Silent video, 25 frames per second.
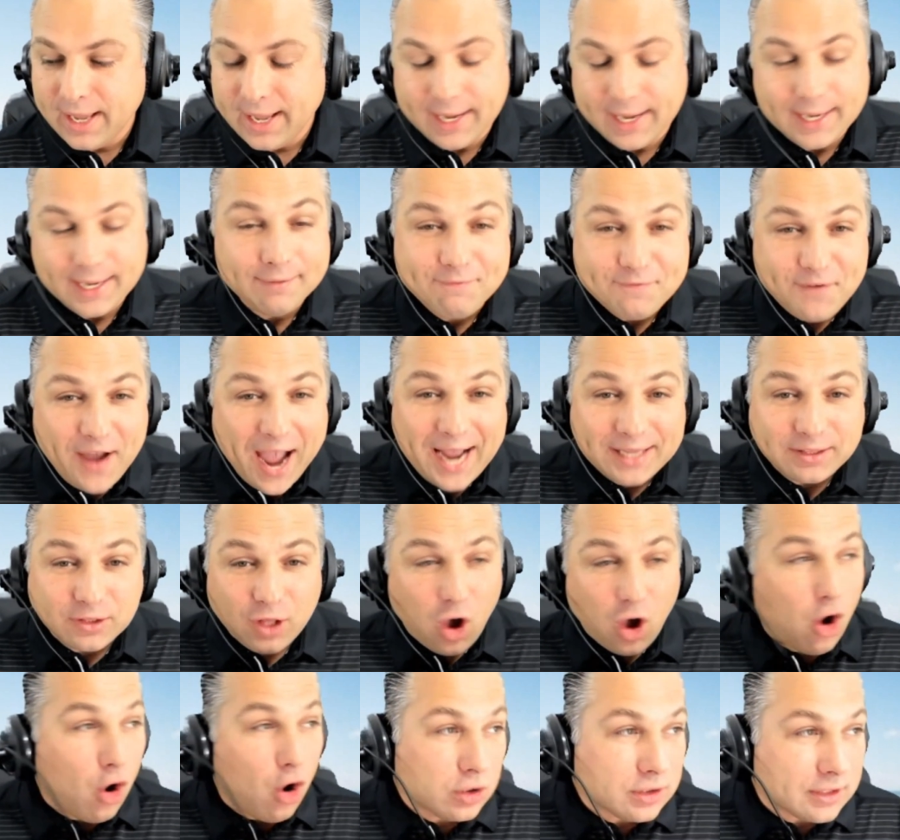In fact, the
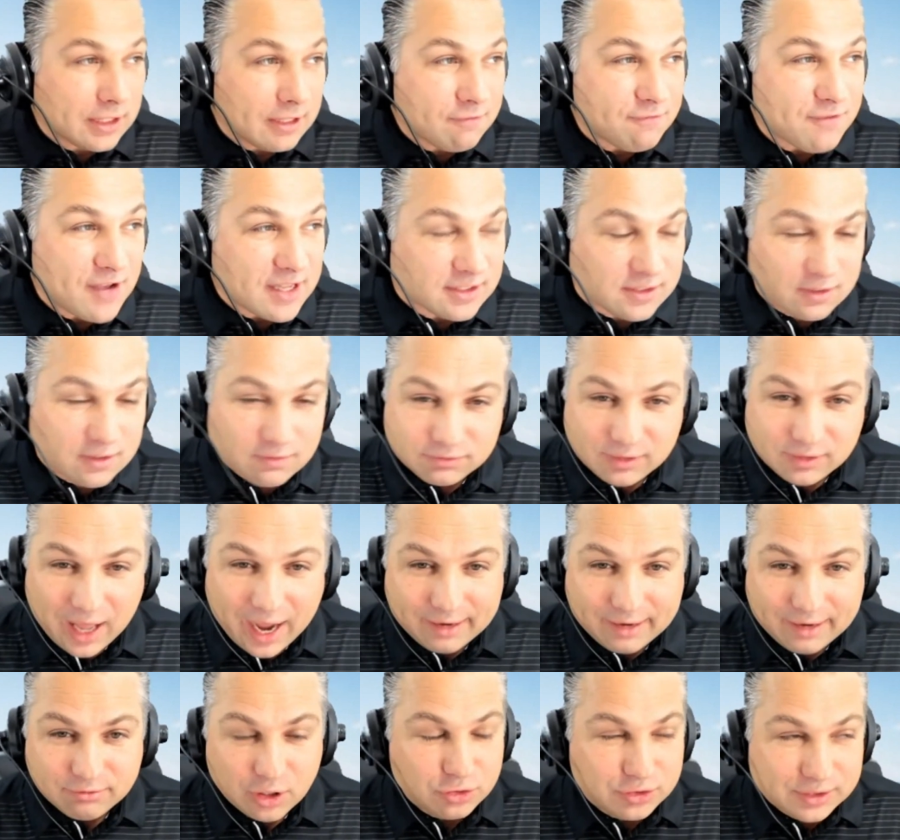whole defensive
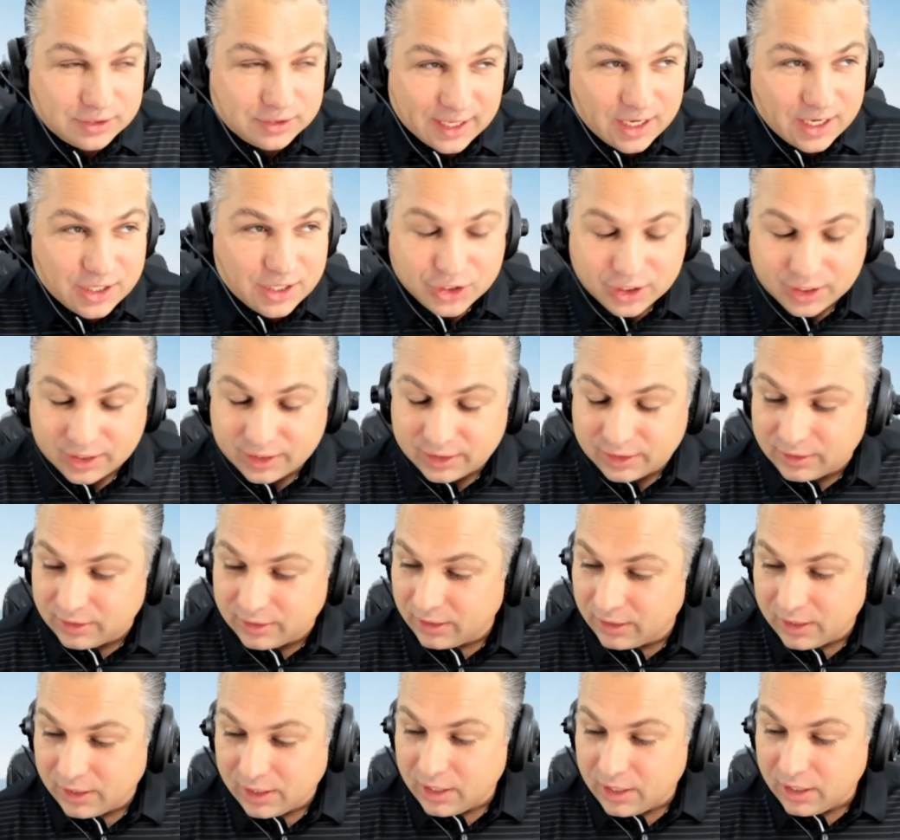line rotation
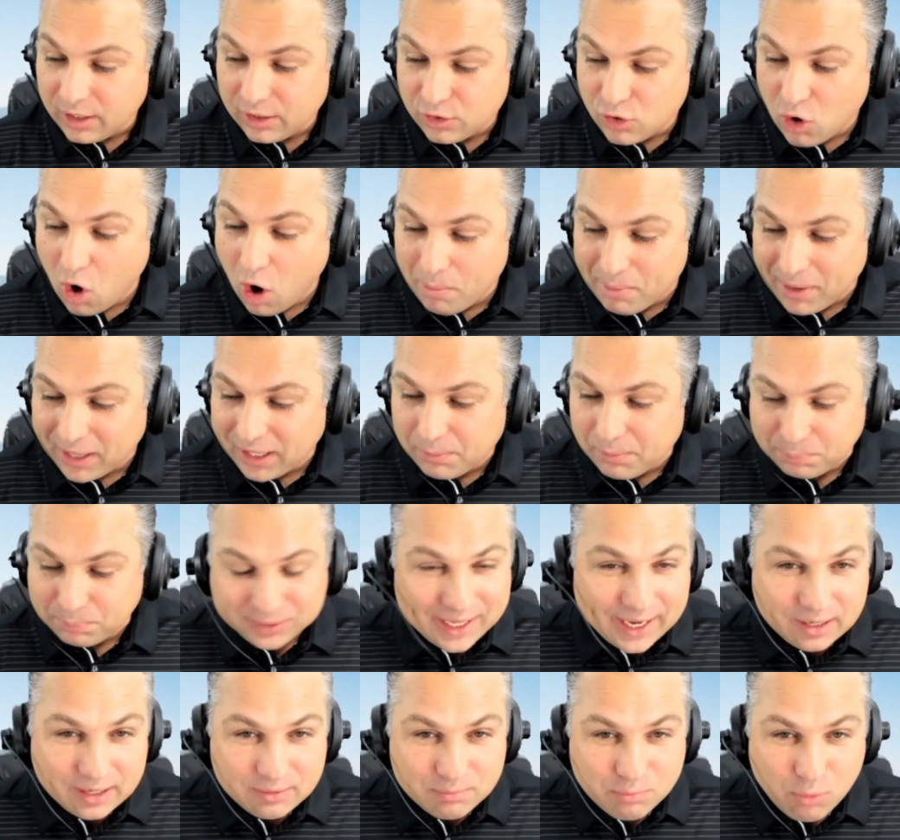Nobody
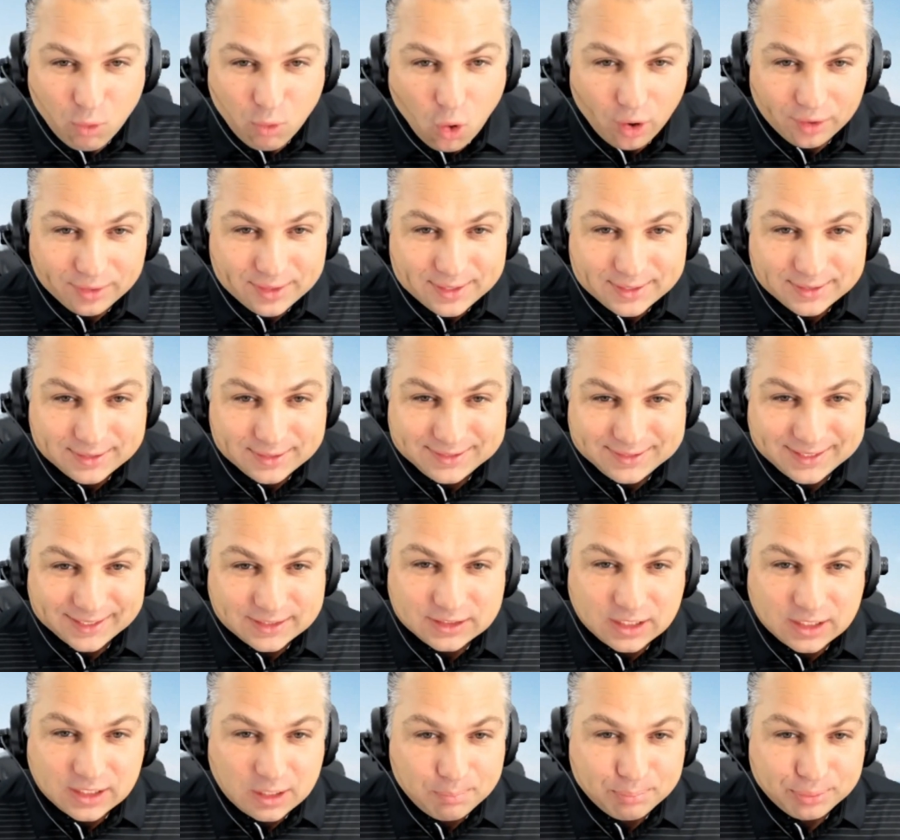played more than
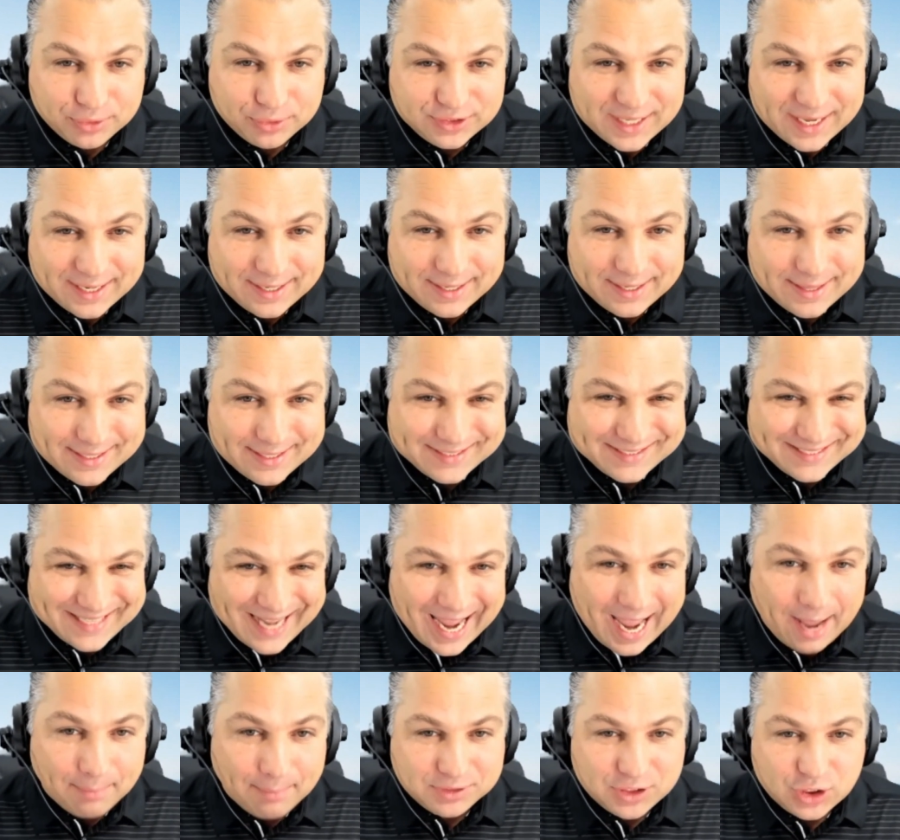60% of the
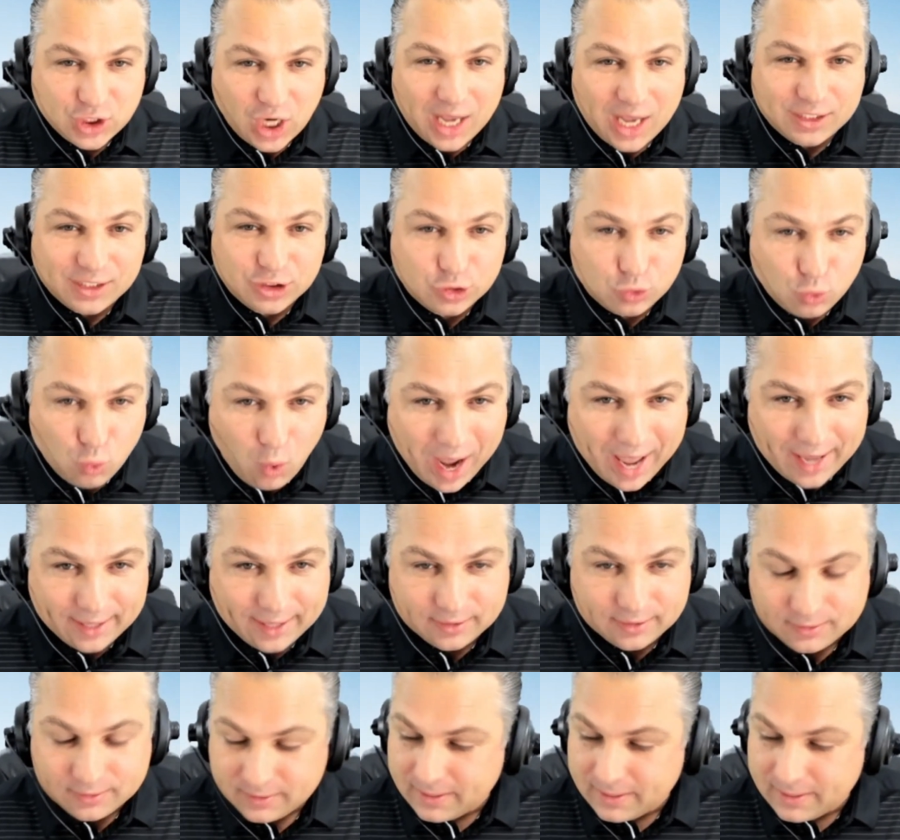snaps. Josh Sweat